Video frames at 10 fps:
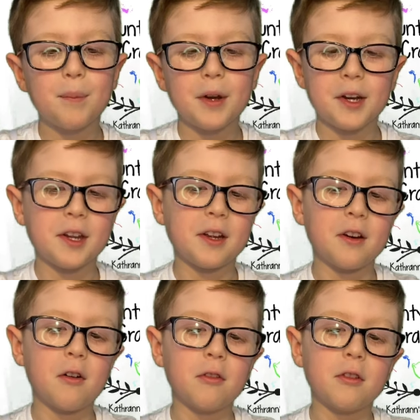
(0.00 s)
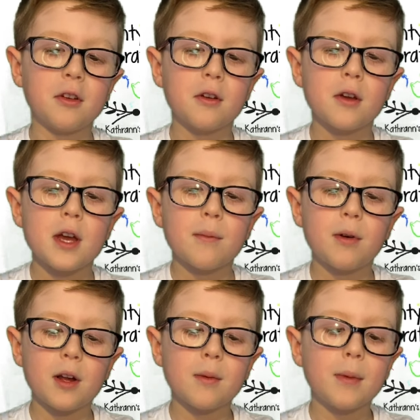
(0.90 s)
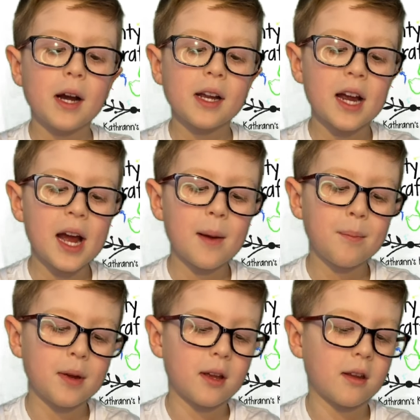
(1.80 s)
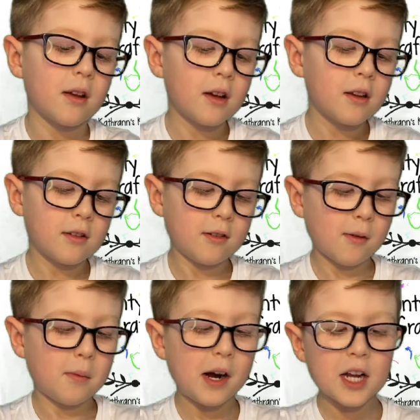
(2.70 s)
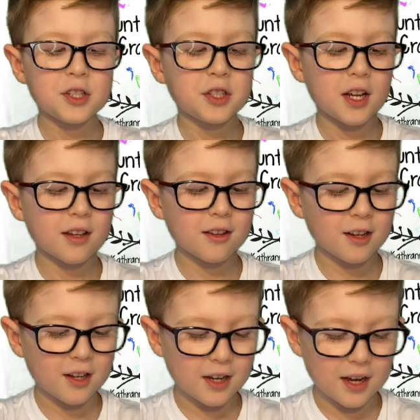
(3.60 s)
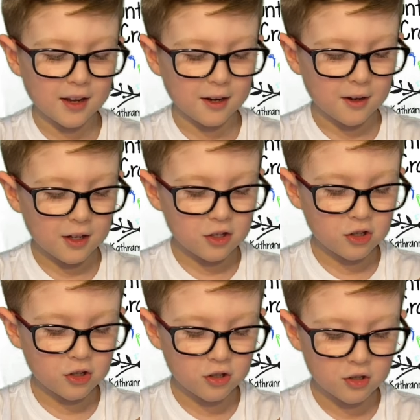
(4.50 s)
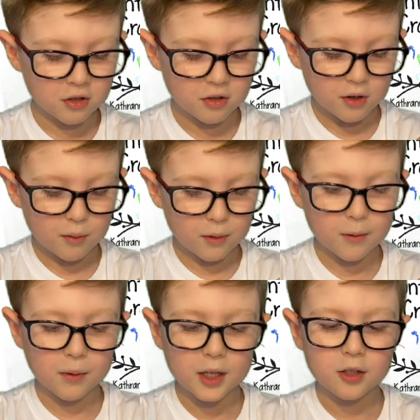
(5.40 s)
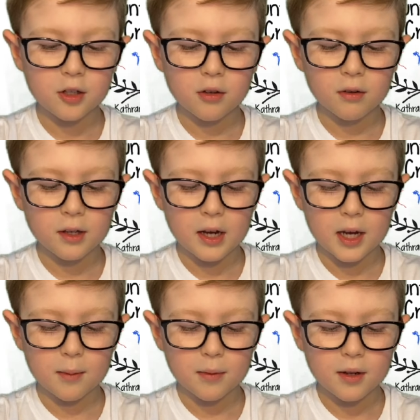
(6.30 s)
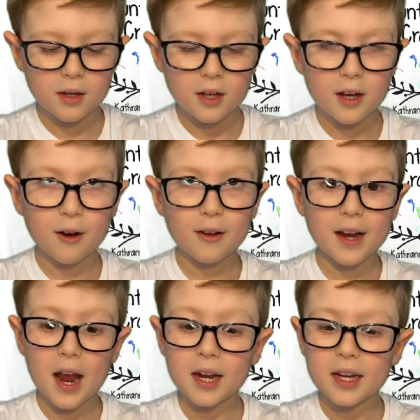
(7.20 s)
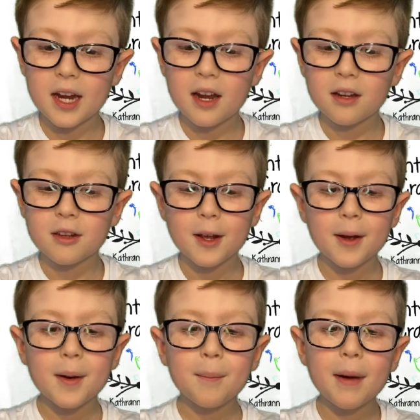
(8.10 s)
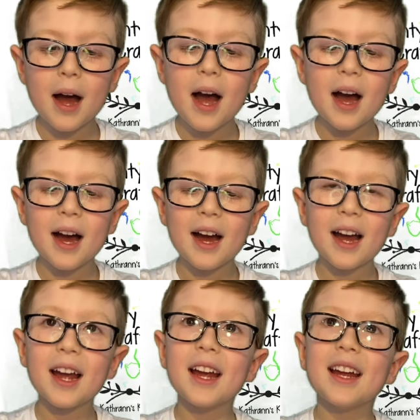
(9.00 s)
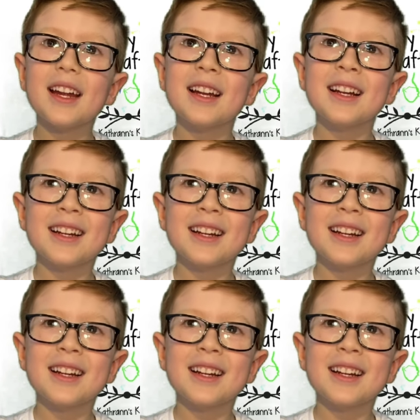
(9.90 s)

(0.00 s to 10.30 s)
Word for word: videos, but it might happen. So watch us again soon when we do them. Okay, kids? Bye!